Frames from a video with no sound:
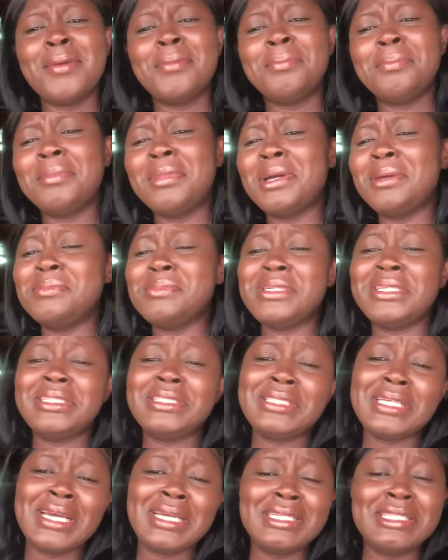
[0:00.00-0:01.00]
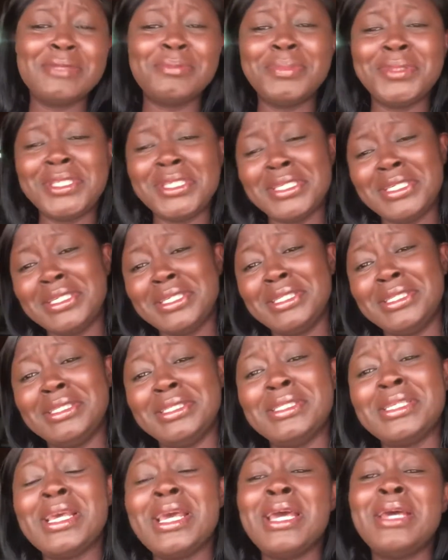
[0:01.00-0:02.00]
Mommy, Daddy,
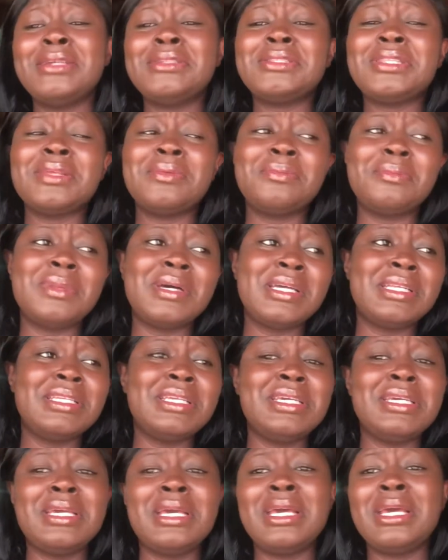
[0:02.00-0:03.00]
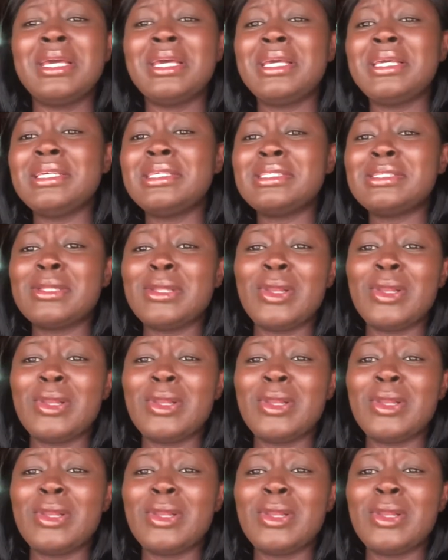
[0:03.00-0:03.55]
please, the money is